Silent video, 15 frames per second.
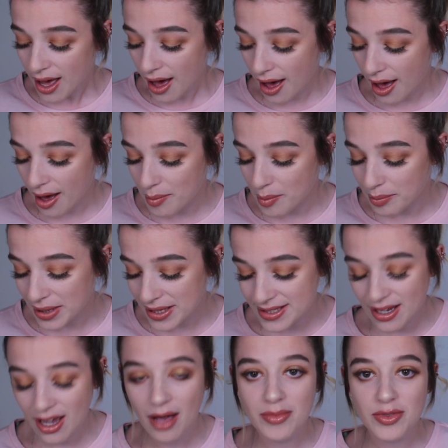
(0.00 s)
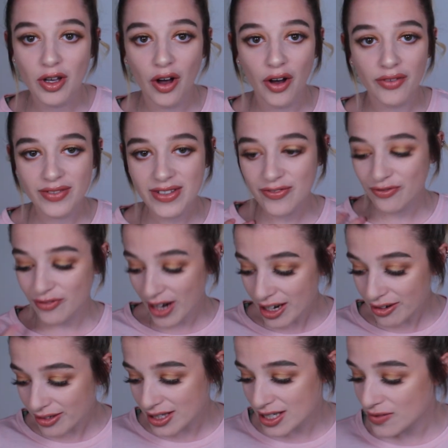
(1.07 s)
But in terms of
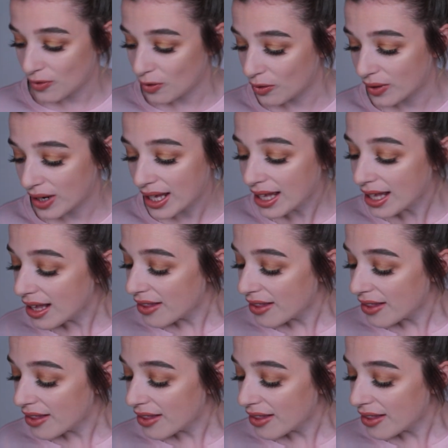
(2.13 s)
fragrance for it,